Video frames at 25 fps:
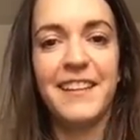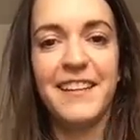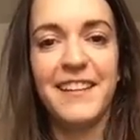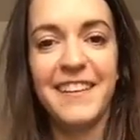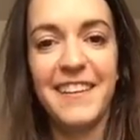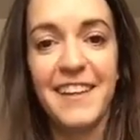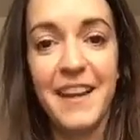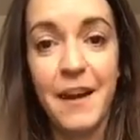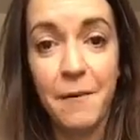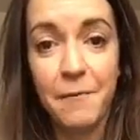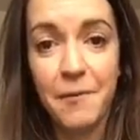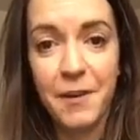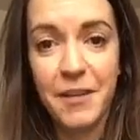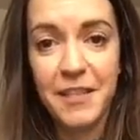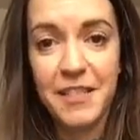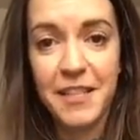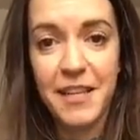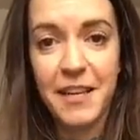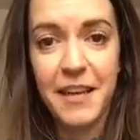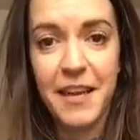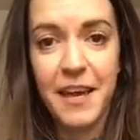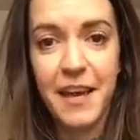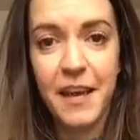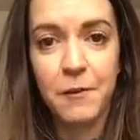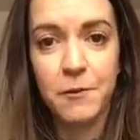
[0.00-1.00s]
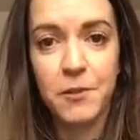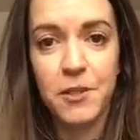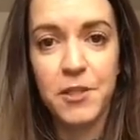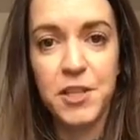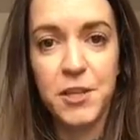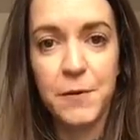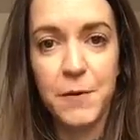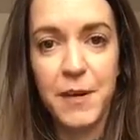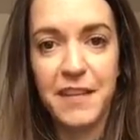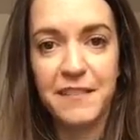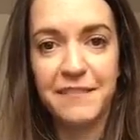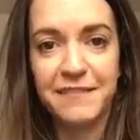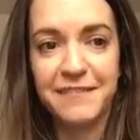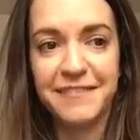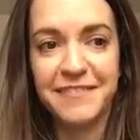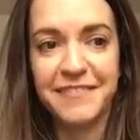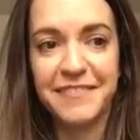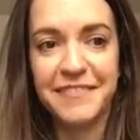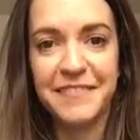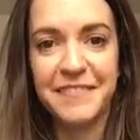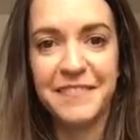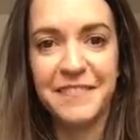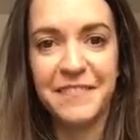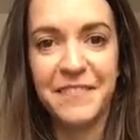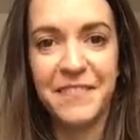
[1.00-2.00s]
Now I'm gonna tell you how to do it.
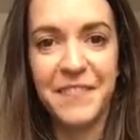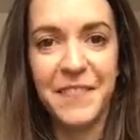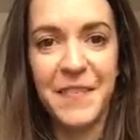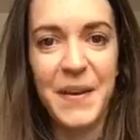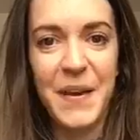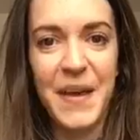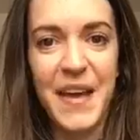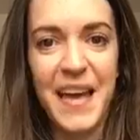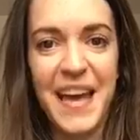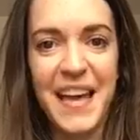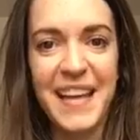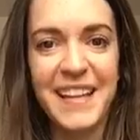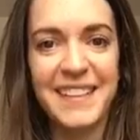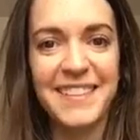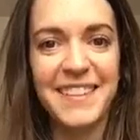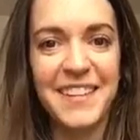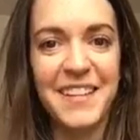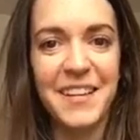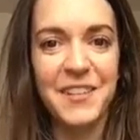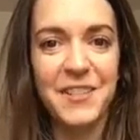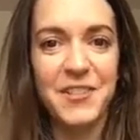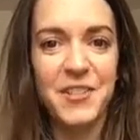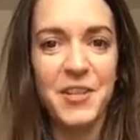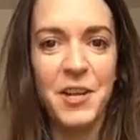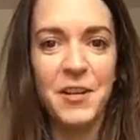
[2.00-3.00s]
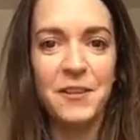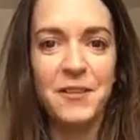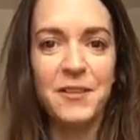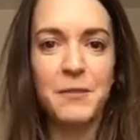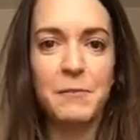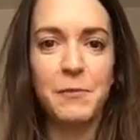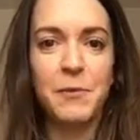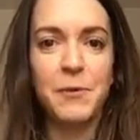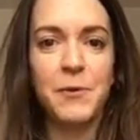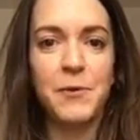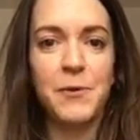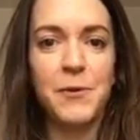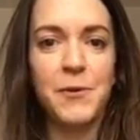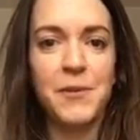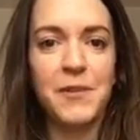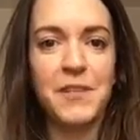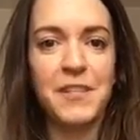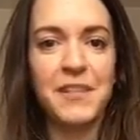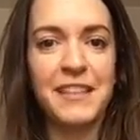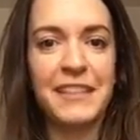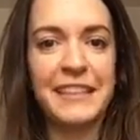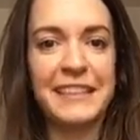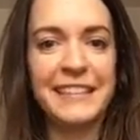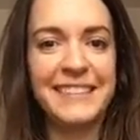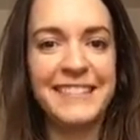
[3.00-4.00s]
Okay, last chance to
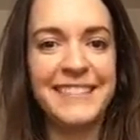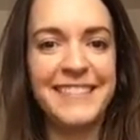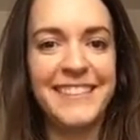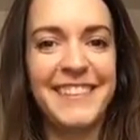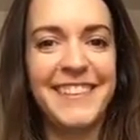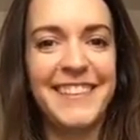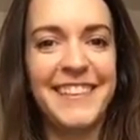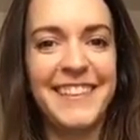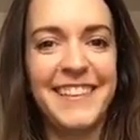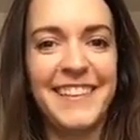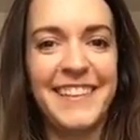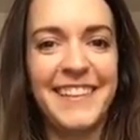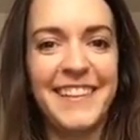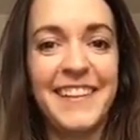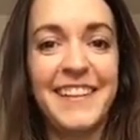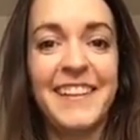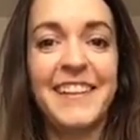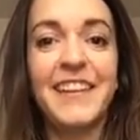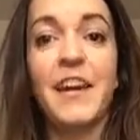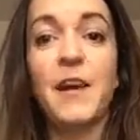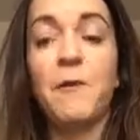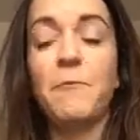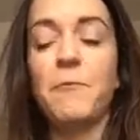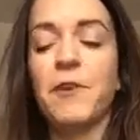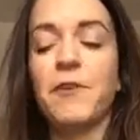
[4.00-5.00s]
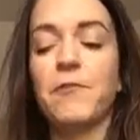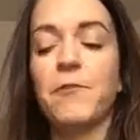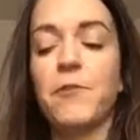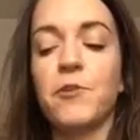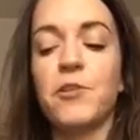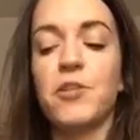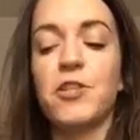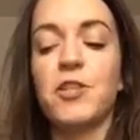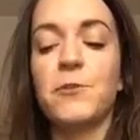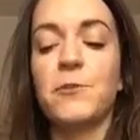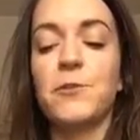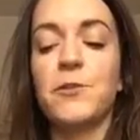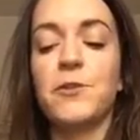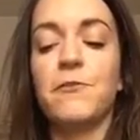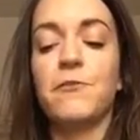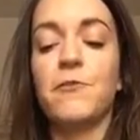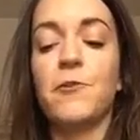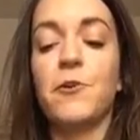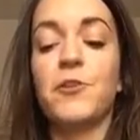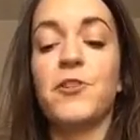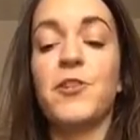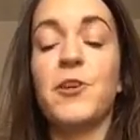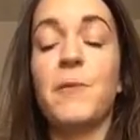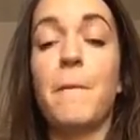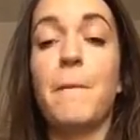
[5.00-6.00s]
pause. Okay, what you've got to do is you've
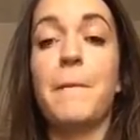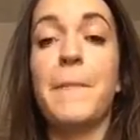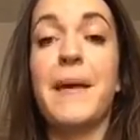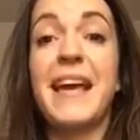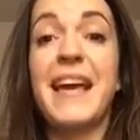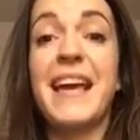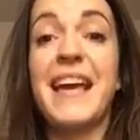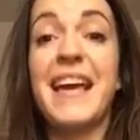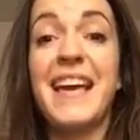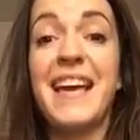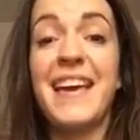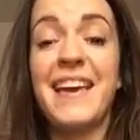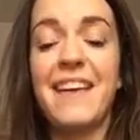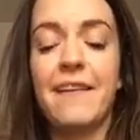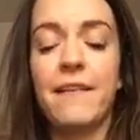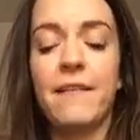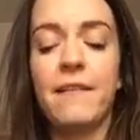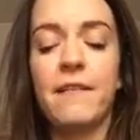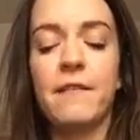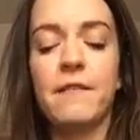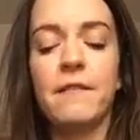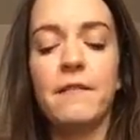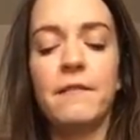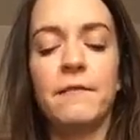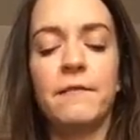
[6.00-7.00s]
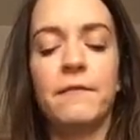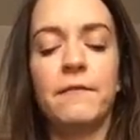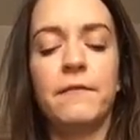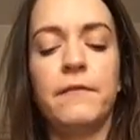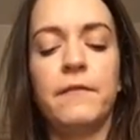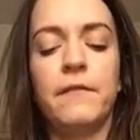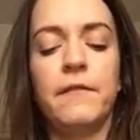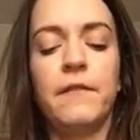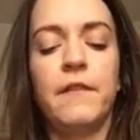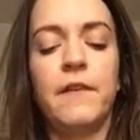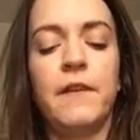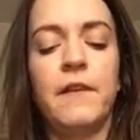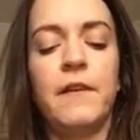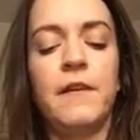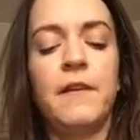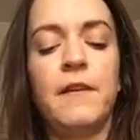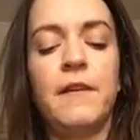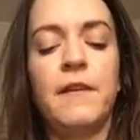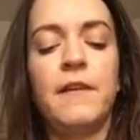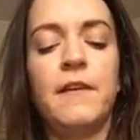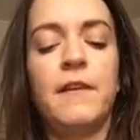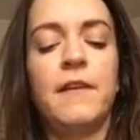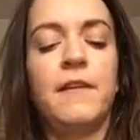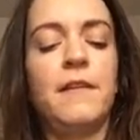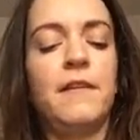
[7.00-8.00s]
got to peel
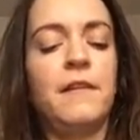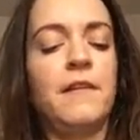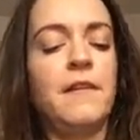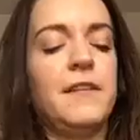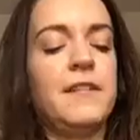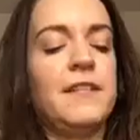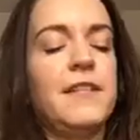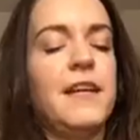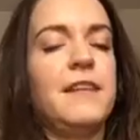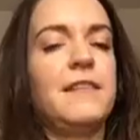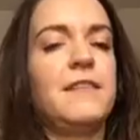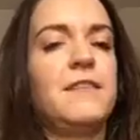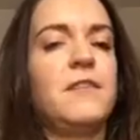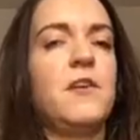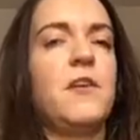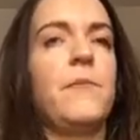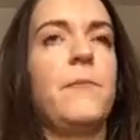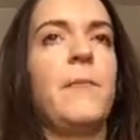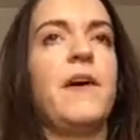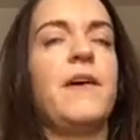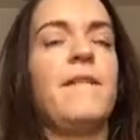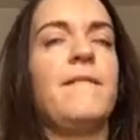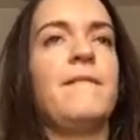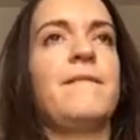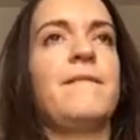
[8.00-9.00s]
the satsuma.